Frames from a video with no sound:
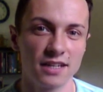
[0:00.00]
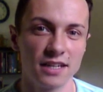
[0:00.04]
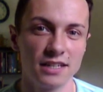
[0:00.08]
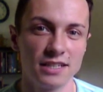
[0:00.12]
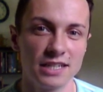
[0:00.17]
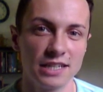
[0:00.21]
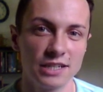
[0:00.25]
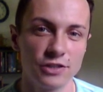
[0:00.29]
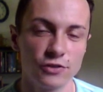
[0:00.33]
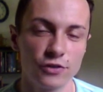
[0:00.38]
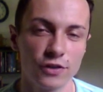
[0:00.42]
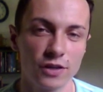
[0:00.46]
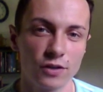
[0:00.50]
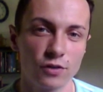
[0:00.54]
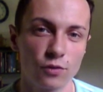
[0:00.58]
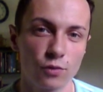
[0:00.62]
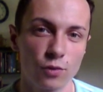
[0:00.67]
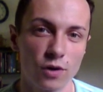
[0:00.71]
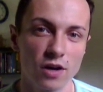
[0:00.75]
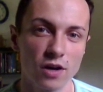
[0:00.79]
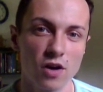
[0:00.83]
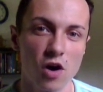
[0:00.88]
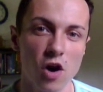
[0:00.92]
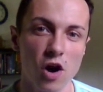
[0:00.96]
continuing to
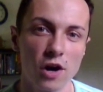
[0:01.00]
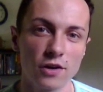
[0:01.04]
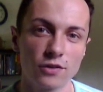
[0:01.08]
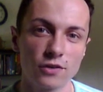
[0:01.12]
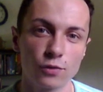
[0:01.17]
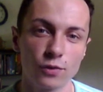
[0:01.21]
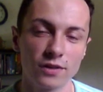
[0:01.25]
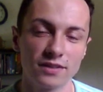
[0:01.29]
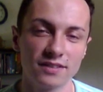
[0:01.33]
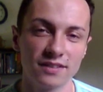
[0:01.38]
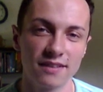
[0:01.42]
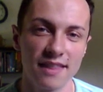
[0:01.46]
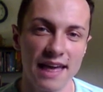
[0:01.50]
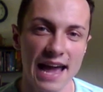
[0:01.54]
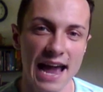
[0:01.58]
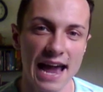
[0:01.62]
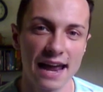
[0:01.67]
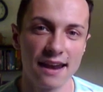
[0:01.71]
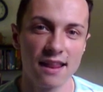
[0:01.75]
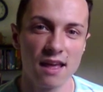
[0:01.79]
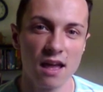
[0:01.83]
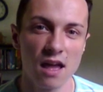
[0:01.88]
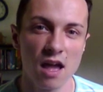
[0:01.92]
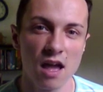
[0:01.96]
work hard towards
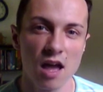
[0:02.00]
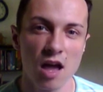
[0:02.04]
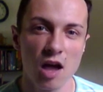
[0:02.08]
that